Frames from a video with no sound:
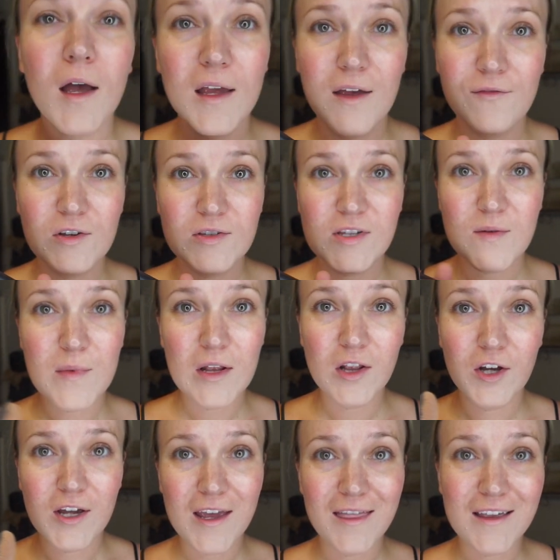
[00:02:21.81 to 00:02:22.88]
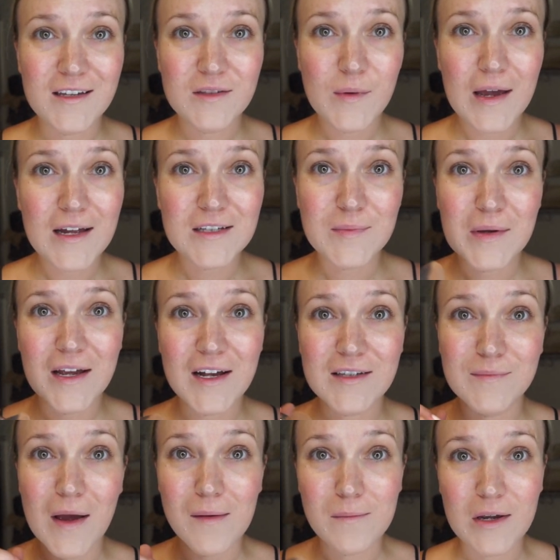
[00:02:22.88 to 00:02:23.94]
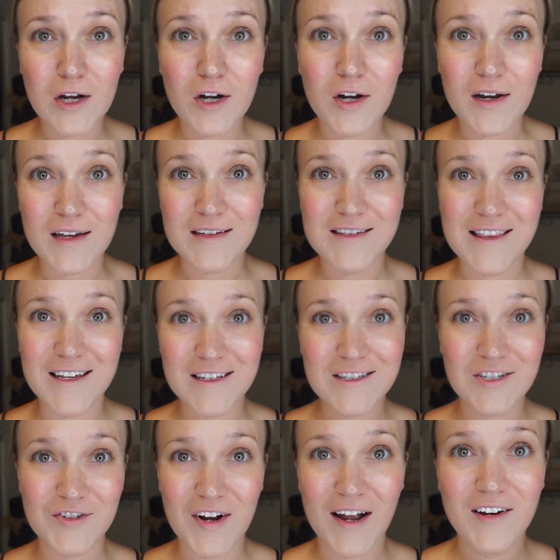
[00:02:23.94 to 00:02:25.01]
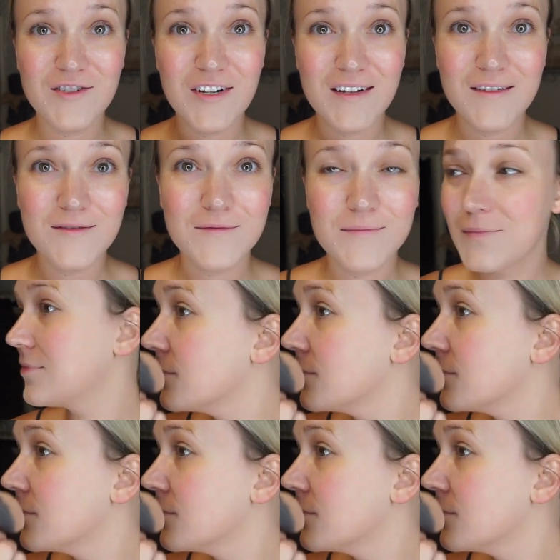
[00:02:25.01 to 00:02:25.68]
If you see me looking this way, it's because my mirror is this direction.